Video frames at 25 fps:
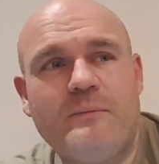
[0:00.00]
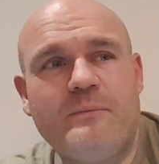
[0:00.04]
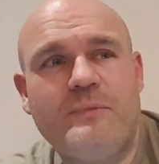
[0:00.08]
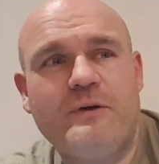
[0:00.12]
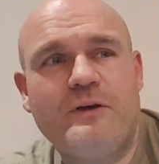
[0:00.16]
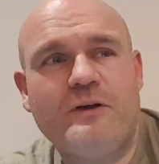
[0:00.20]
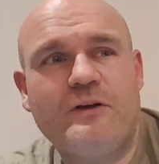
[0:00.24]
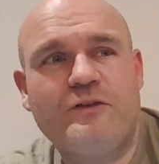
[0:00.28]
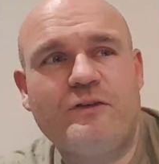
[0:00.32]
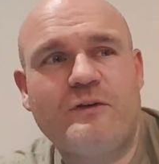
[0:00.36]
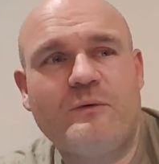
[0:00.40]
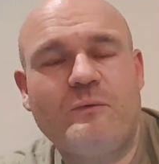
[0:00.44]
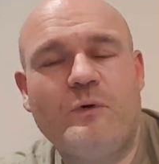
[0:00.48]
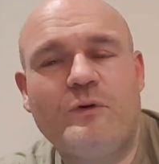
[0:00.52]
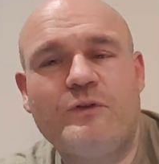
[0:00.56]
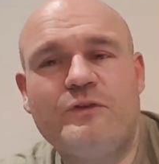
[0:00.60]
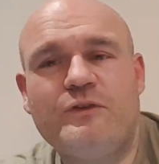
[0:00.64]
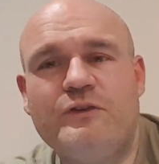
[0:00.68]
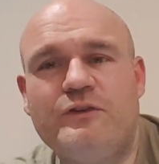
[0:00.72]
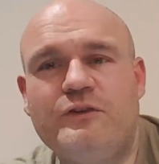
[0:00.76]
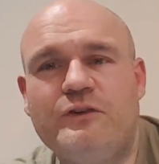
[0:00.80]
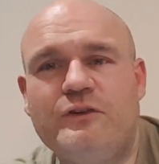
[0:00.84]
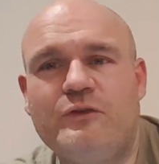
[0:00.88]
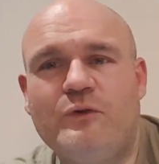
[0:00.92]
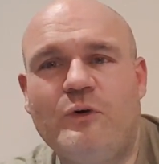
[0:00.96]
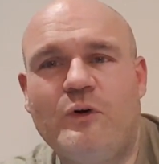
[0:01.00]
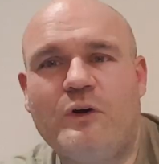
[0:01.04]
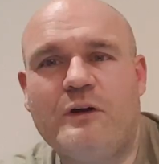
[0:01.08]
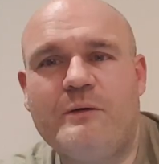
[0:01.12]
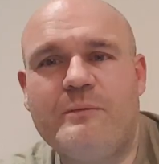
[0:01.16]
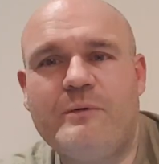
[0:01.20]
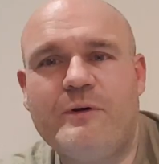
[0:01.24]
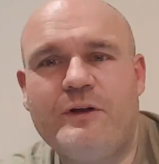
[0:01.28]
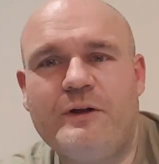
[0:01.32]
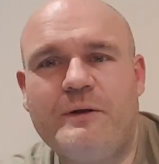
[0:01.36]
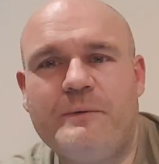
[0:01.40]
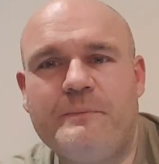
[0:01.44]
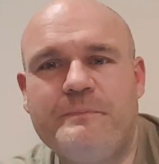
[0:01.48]
because I wanted to talk
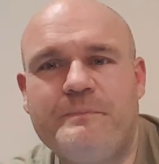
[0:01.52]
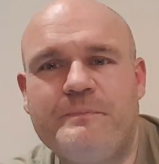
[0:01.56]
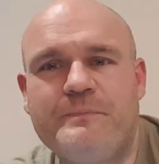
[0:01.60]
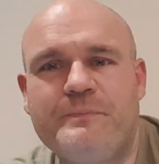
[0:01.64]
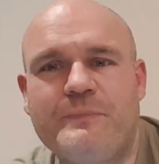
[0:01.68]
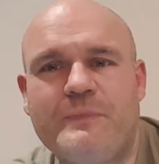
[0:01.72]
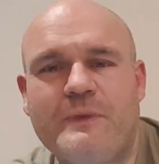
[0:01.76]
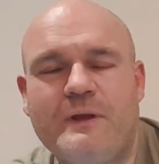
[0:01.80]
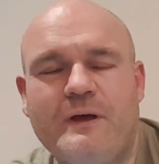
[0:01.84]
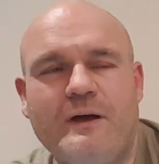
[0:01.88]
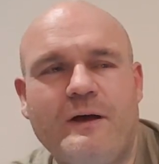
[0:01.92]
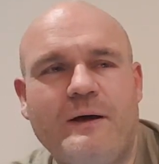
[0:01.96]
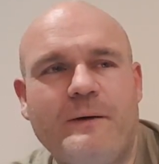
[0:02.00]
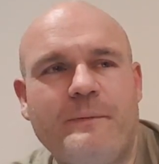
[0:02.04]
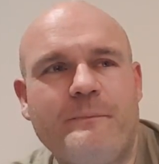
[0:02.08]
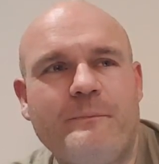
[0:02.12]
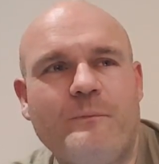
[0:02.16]
about it.